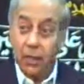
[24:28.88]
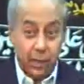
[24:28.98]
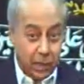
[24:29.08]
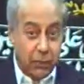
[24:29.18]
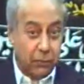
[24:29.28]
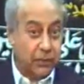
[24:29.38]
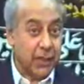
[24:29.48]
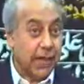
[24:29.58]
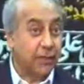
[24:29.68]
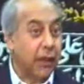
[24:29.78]
He was
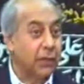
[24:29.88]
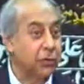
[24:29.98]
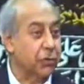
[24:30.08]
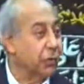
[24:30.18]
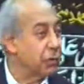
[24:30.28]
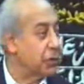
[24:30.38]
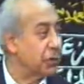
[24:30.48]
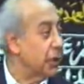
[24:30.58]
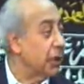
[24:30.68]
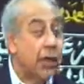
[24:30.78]
an agriculturalist.
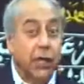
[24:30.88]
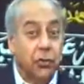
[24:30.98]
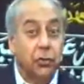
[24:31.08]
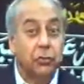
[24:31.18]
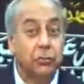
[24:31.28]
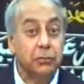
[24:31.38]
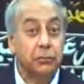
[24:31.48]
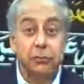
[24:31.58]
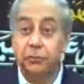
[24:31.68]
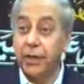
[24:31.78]
He grew
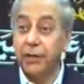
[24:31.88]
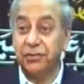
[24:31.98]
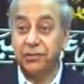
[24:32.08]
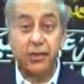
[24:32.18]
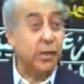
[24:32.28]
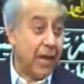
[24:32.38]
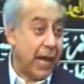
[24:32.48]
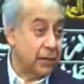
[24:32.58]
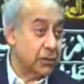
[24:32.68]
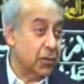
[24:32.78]
trees
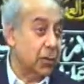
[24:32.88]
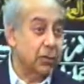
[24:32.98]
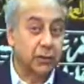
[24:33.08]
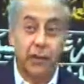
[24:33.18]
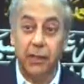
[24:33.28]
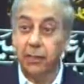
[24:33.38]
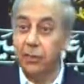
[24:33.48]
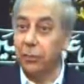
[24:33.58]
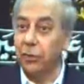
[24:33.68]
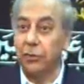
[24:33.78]
and sold the,
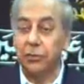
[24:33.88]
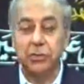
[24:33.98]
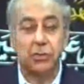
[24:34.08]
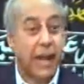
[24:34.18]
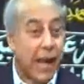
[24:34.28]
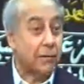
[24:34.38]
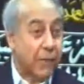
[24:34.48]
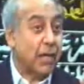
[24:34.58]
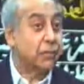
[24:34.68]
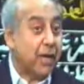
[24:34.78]
the produce and
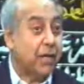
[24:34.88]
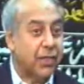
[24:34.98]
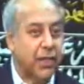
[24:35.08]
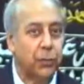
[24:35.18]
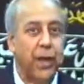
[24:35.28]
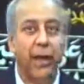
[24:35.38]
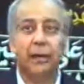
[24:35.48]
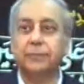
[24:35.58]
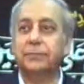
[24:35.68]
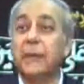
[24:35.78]
made money that way.
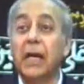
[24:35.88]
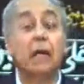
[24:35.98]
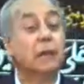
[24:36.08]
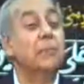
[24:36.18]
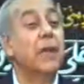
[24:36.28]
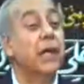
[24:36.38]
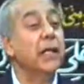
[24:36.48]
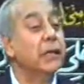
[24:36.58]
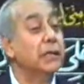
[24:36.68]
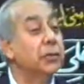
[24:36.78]
The
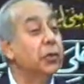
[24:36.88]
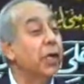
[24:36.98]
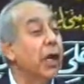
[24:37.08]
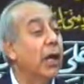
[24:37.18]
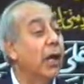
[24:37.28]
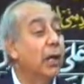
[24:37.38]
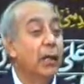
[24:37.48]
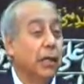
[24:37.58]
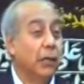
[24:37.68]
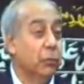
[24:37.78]
money that you hear,
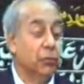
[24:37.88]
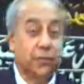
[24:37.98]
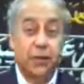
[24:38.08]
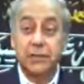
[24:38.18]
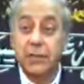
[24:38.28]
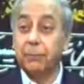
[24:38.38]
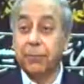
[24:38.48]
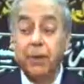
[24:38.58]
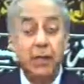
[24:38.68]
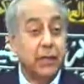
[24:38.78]
he would, for
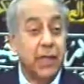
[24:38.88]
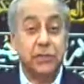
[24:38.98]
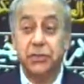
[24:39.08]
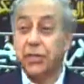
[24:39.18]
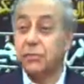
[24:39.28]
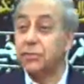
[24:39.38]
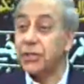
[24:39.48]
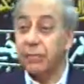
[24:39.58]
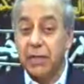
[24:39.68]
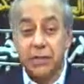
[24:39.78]
example, yesterday's
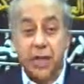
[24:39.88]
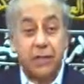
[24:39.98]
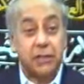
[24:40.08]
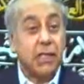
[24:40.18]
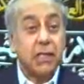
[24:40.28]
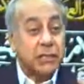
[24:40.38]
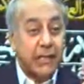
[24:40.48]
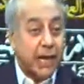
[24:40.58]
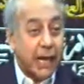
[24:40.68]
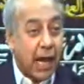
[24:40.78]
Usama's case,
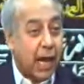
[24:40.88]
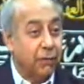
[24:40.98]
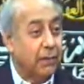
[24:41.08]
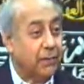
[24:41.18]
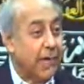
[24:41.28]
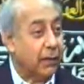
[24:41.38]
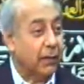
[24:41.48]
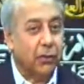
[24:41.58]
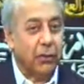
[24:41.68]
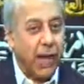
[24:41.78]
saying, I will
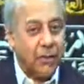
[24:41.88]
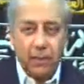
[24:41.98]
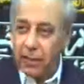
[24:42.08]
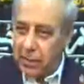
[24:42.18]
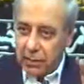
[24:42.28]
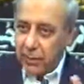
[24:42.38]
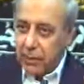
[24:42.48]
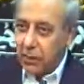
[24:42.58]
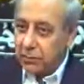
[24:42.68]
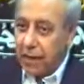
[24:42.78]
settle your debt, did
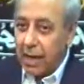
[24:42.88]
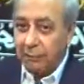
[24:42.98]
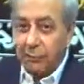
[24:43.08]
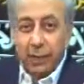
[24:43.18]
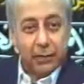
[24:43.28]
not come